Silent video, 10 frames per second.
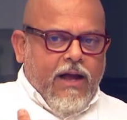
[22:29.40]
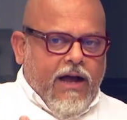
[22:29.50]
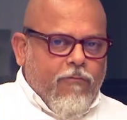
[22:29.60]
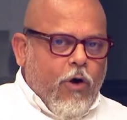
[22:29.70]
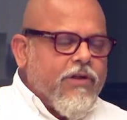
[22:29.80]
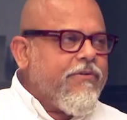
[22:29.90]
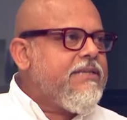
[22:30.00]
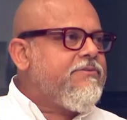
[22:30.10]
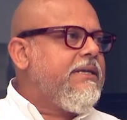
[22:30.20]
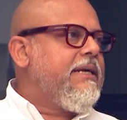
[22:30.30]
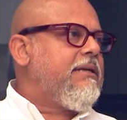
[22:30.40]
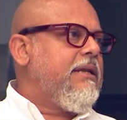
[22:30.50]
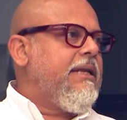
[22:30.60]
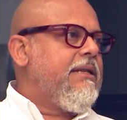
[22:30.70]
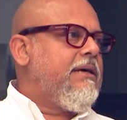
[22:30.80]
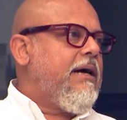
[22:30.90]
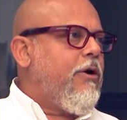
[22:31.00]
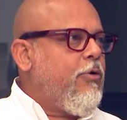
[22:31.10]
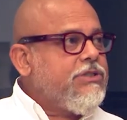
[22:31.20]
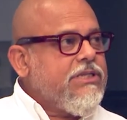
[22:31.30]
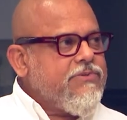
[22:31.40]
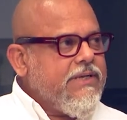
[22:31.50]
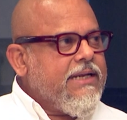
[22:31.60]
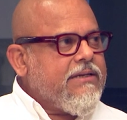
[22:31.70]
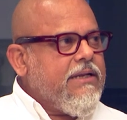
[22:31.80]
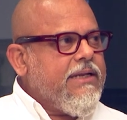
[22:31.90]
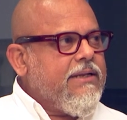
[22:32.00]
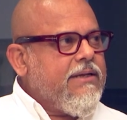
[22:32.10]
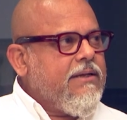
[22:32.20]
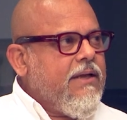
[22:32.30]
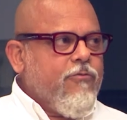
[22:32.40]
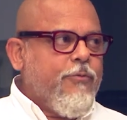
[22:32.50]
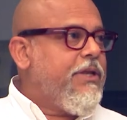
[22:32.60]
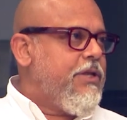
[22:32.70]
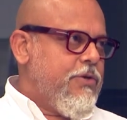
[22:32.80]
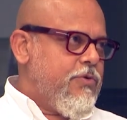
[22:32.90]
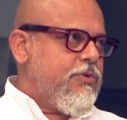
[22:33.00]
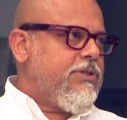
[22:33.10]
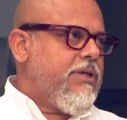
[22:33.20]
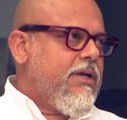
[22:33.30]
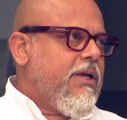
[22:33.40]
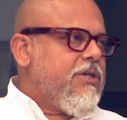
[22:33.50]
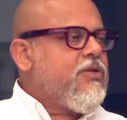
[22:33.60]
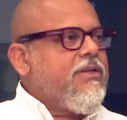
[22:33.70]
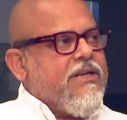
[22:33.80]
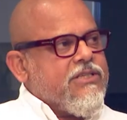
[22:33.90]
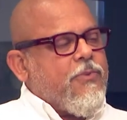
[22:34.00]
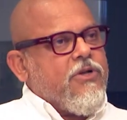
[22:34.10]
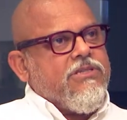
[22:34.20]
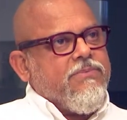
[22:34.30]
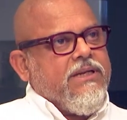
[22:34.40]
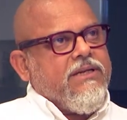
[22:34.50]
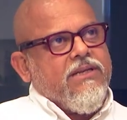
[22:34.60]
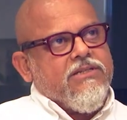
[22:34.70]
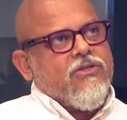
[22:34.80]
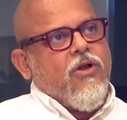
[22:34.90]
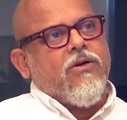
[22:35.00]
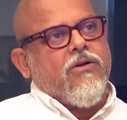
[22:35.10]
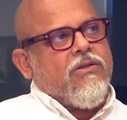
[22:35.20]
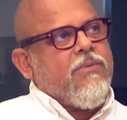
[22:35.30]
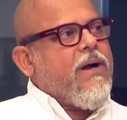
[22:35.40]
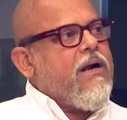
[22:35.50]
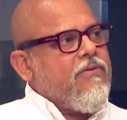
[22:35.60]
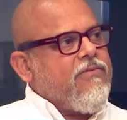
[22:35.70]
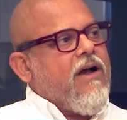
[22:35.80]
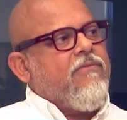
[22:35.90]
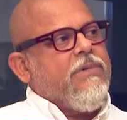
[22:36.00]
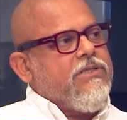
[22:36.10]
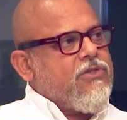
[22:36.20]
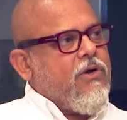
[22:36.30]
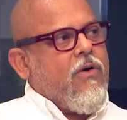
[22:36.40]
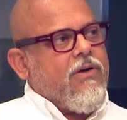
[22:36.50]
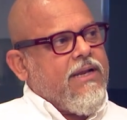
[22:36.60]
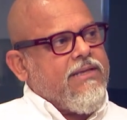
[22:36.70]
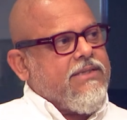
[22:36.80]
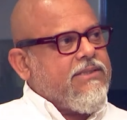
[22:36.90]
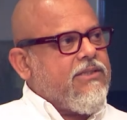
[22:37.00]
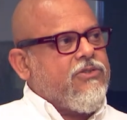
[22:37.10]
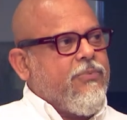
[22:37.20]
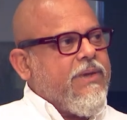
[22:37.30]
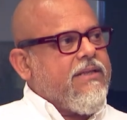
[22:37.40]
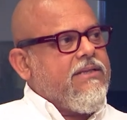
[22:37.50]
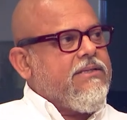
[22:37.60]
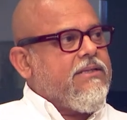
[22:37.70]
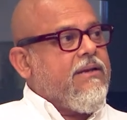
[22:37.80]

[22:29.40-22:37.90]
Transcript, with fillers: our waterways will get cleaner, our oceans will get cleaner, would be huge. Mm. So the responsibility is not on the part of governments or organizations to make these